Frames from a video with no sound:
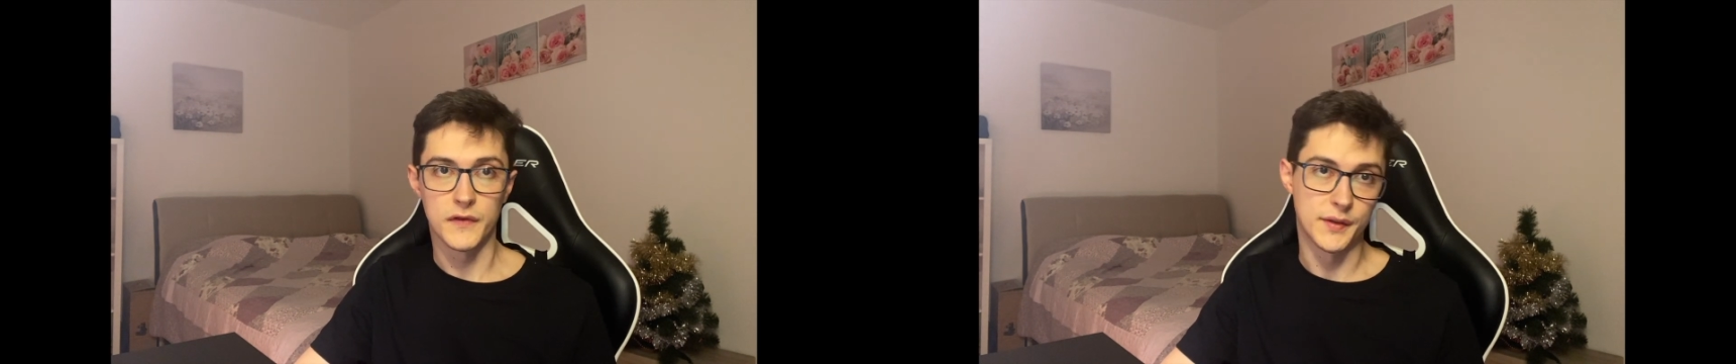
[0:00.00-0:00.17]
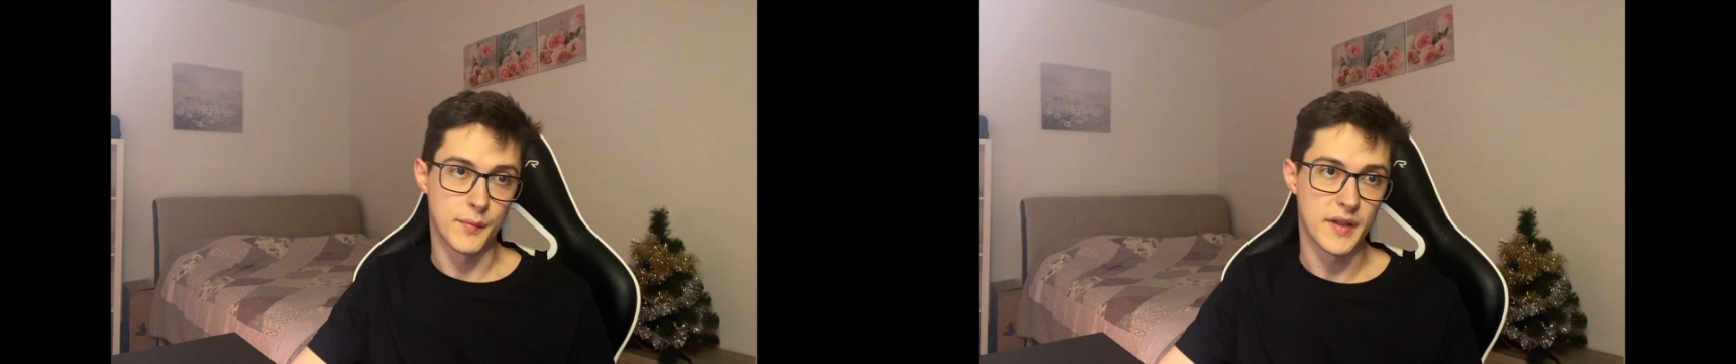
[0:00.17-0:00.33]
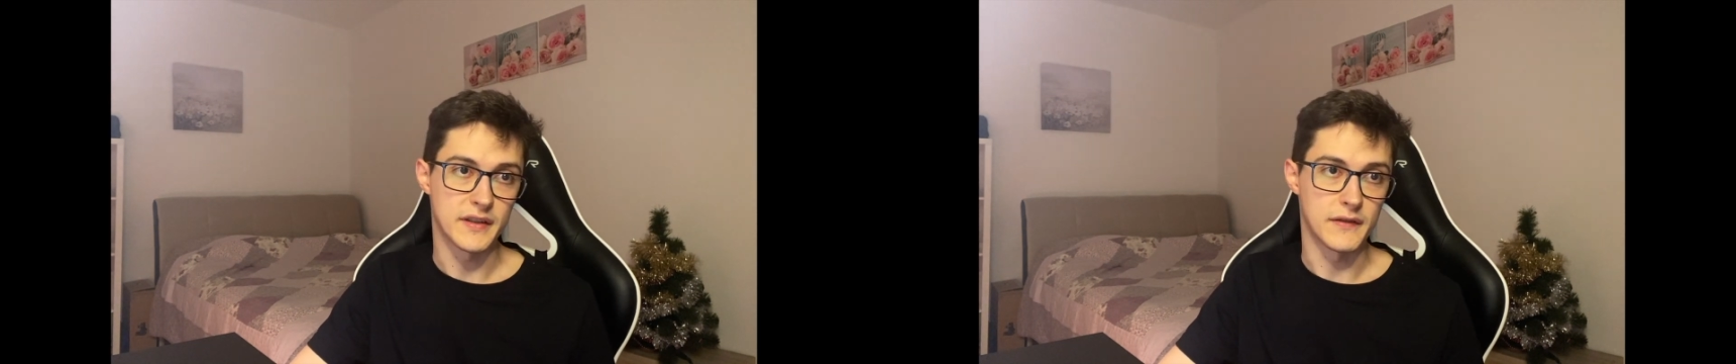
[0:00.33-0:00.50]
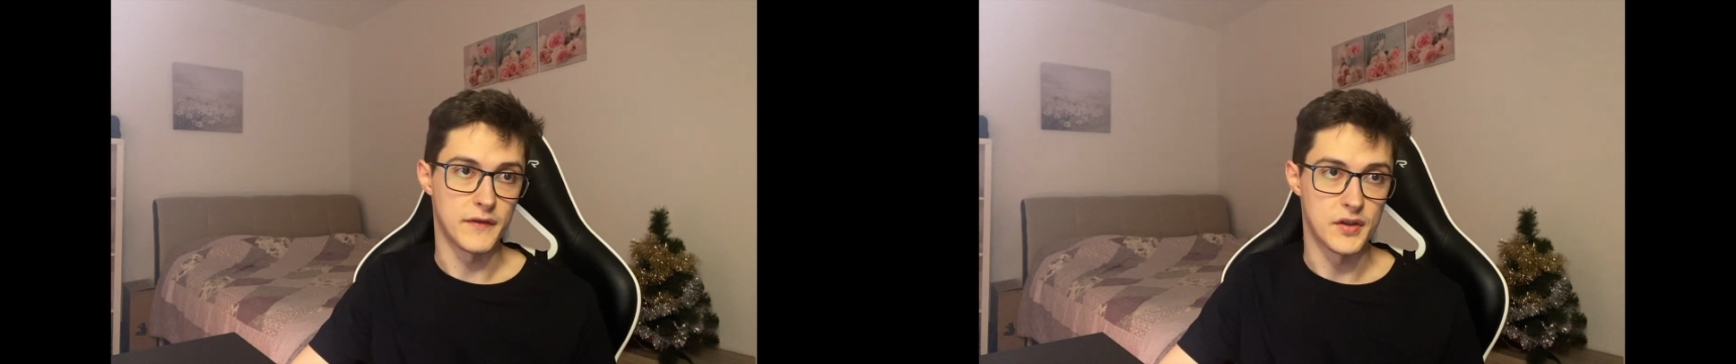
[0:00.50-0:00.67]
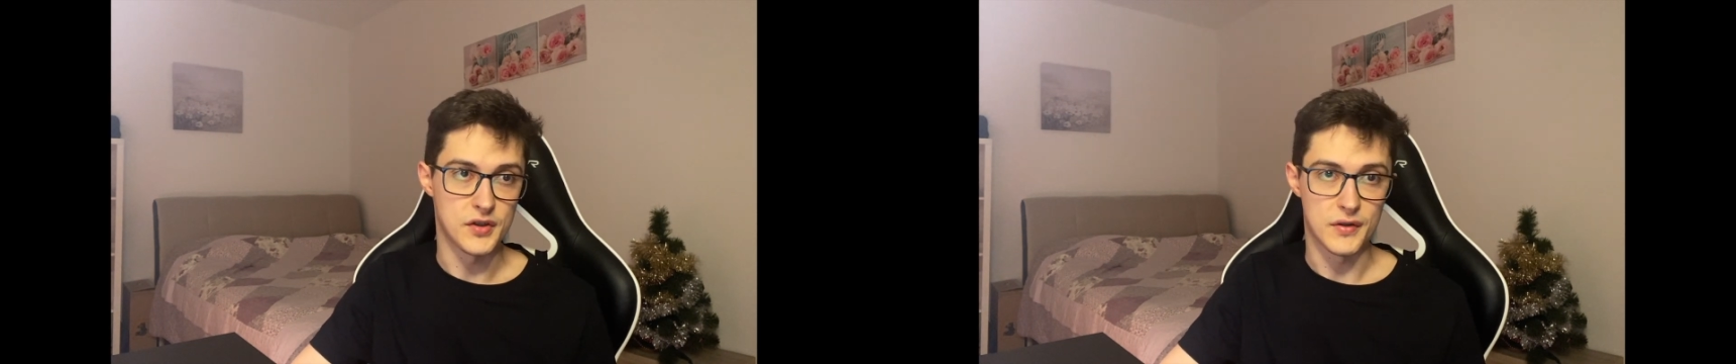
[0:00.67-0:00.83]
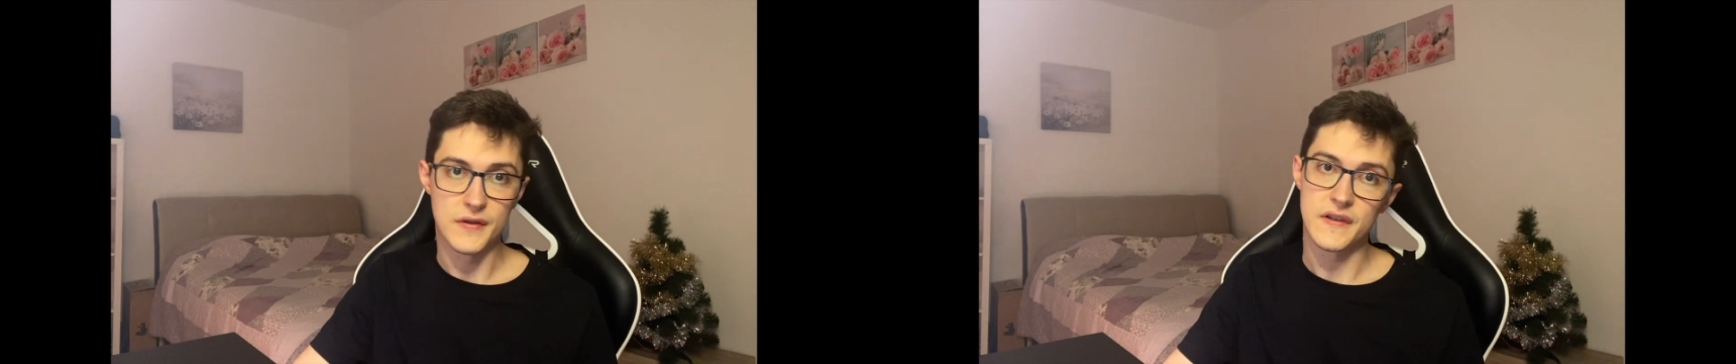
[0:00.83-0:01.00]
fundamental
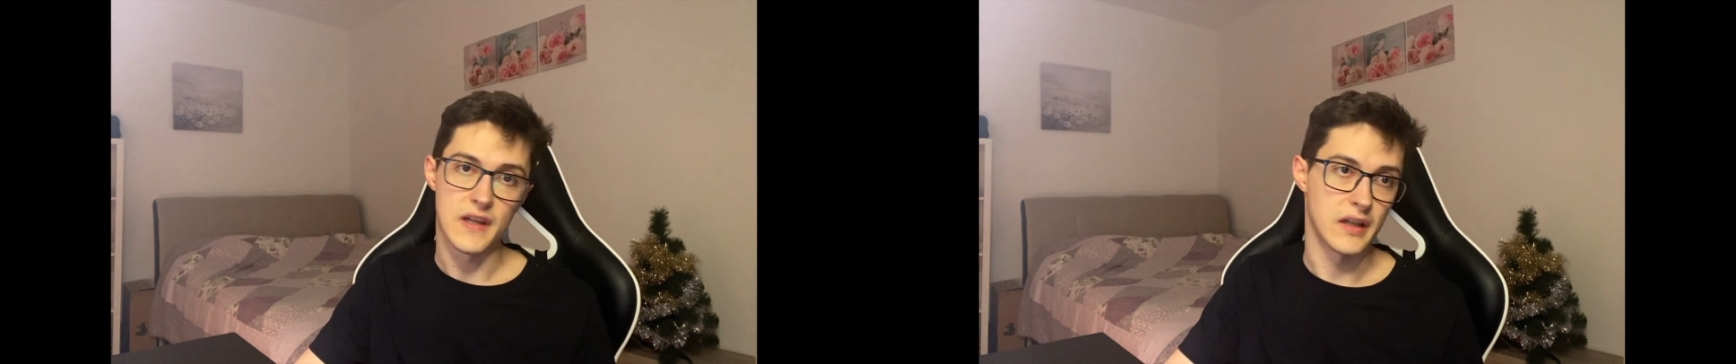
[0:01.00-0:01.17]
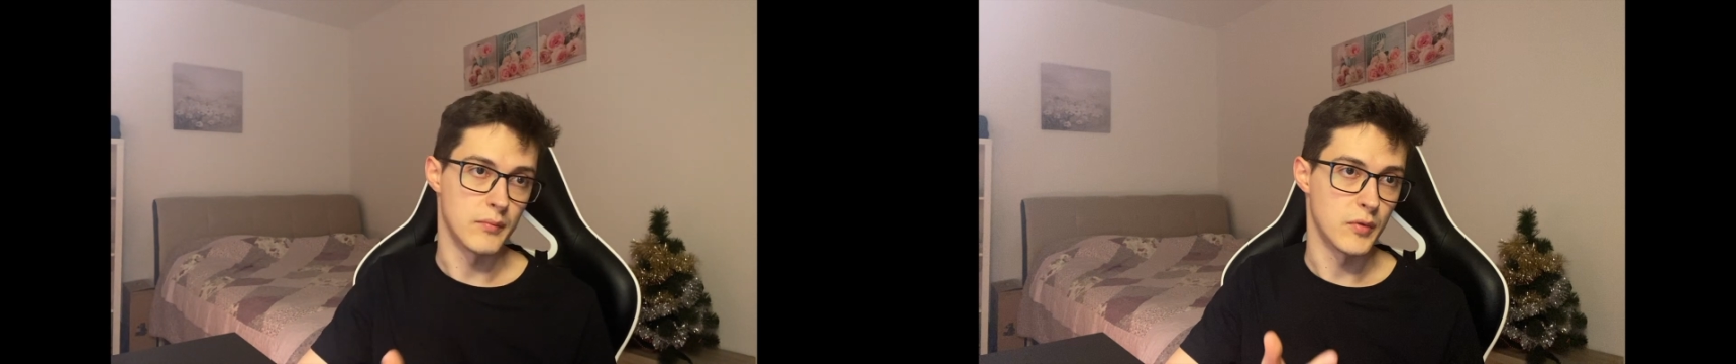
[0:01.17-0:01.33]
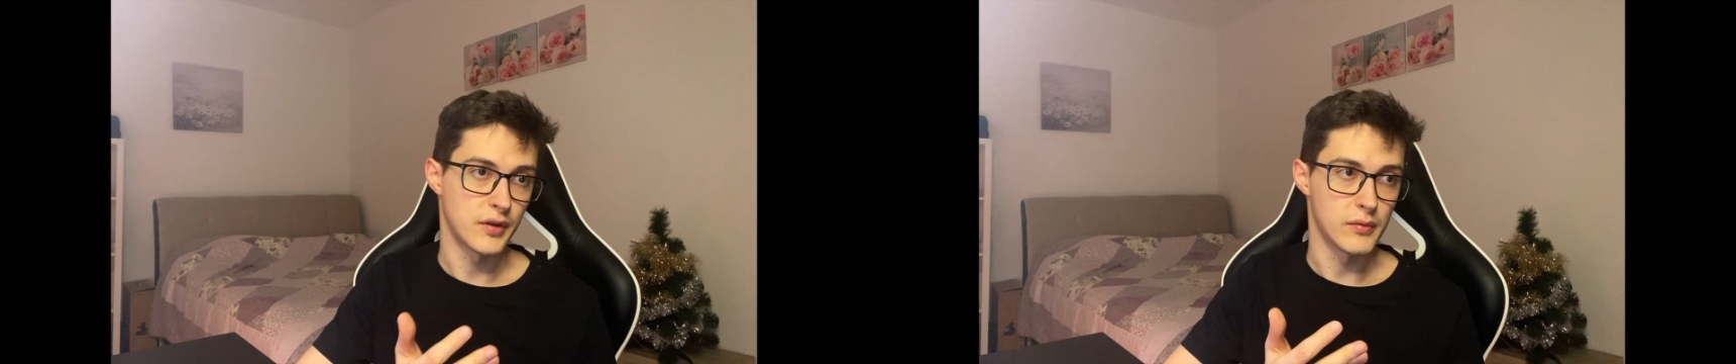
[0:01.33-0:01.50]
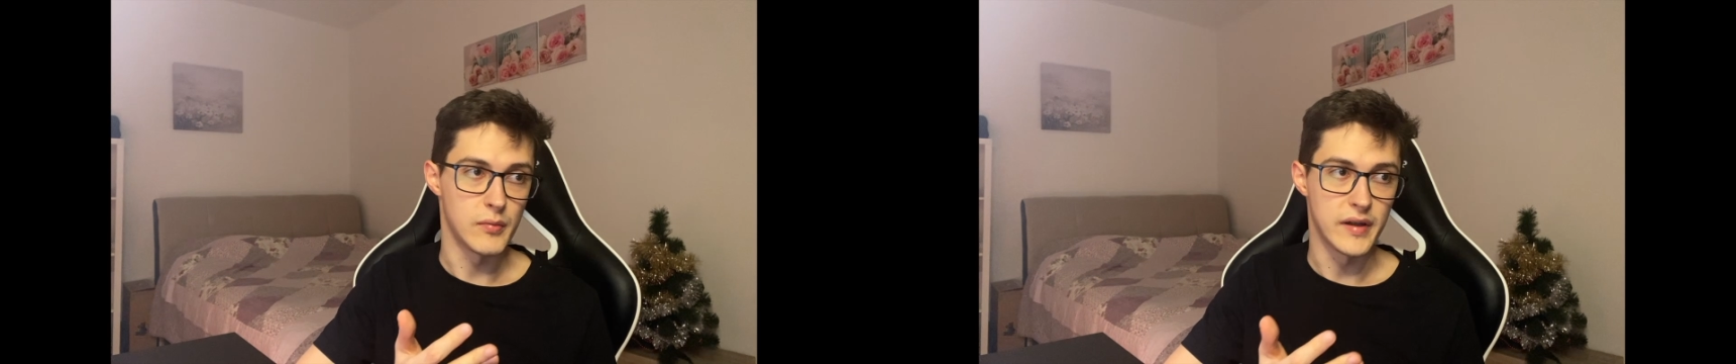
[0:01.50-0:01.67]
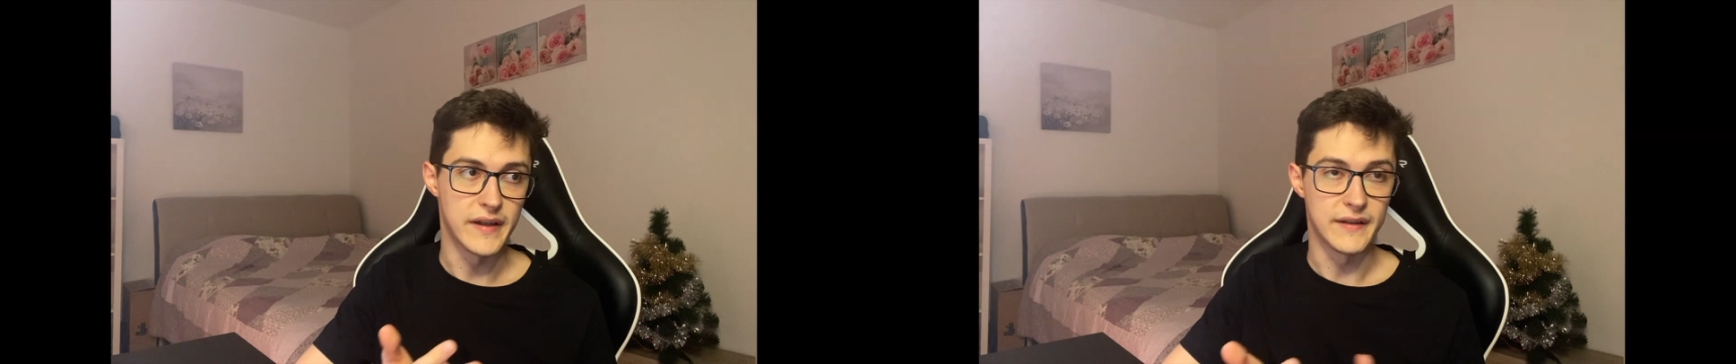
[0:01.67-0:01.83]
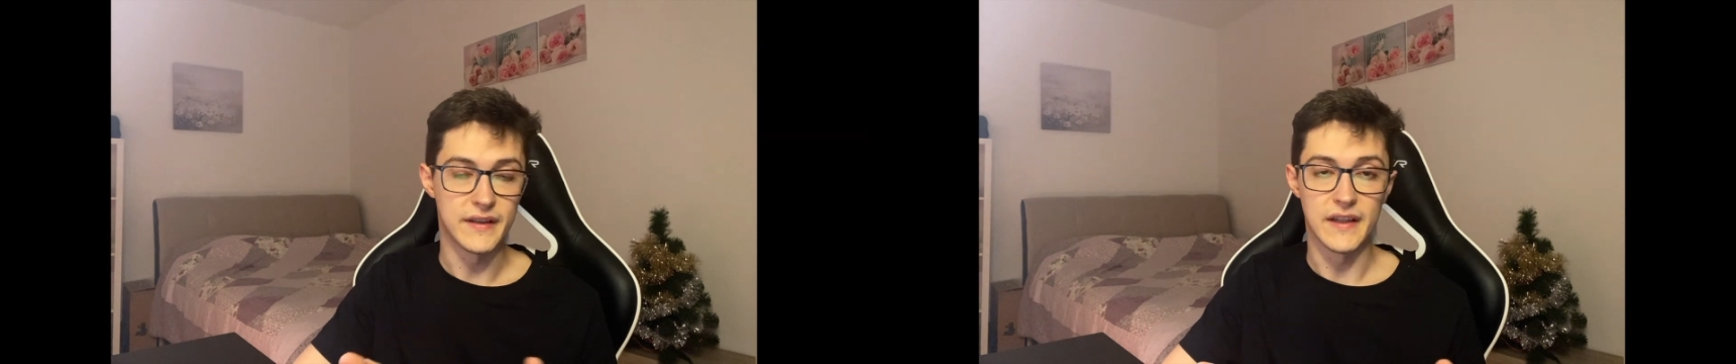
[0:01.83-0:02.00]
features like model
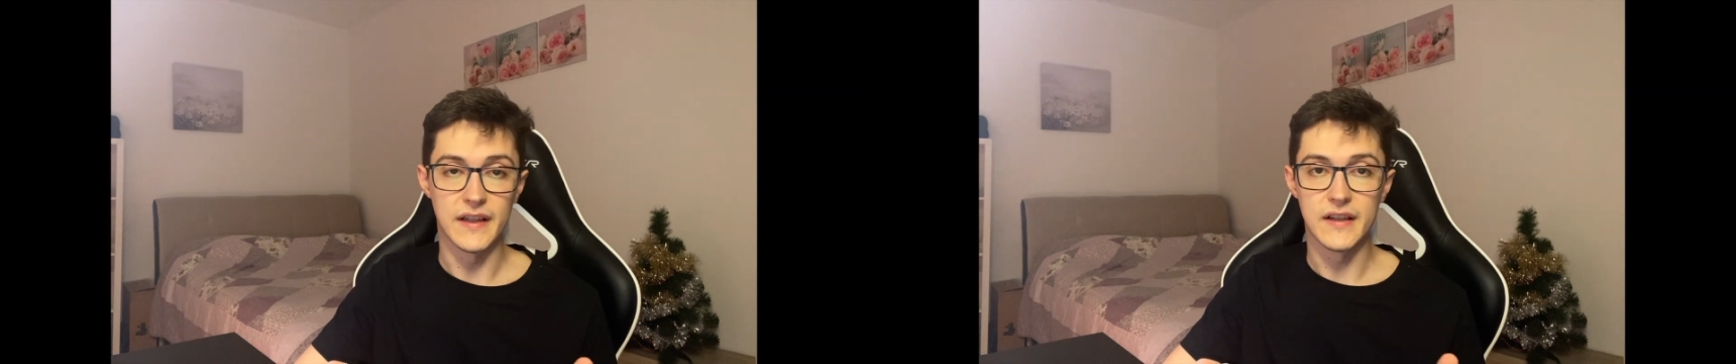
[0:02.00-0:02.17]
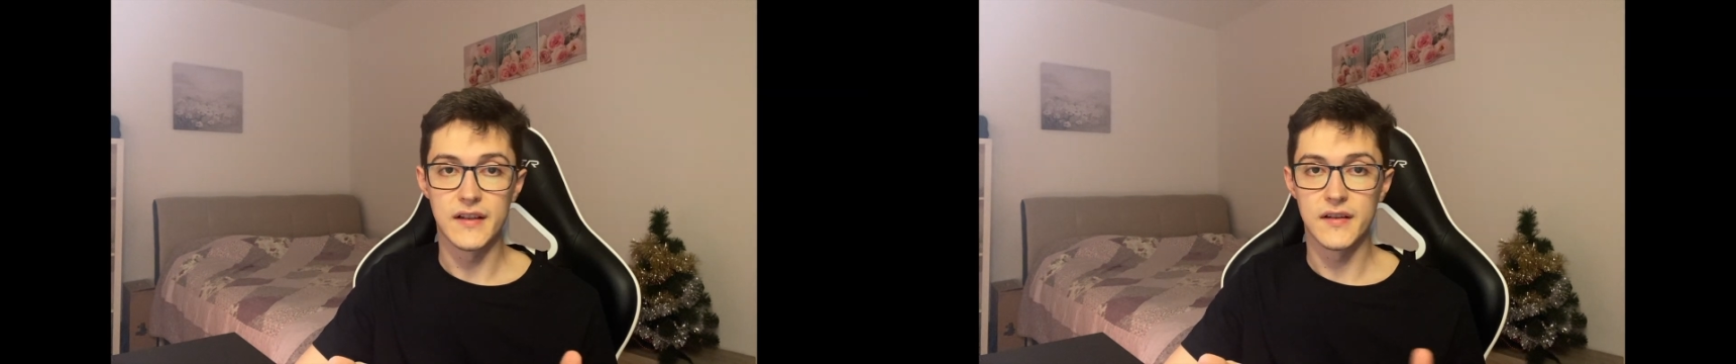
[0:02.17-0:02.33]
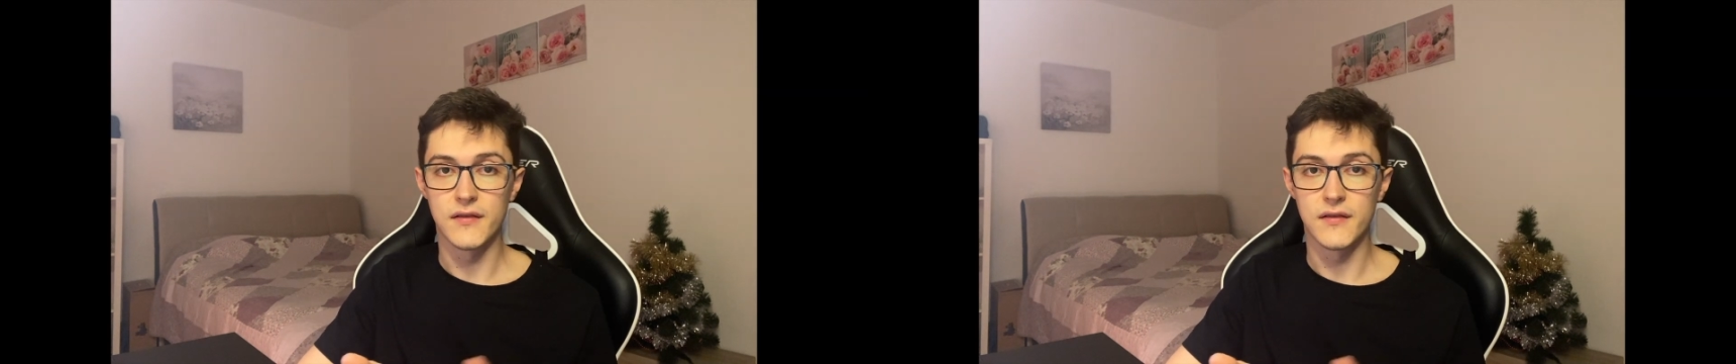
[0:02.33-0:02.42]
binding,